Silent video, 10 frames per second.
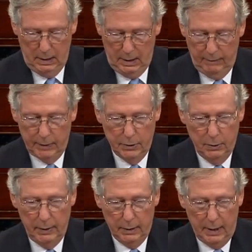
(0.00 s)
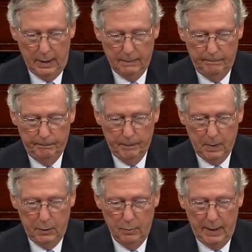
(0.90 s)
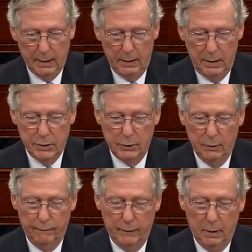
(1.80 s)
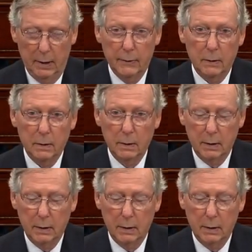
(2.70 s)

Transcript: if in doing that, you make it easier for other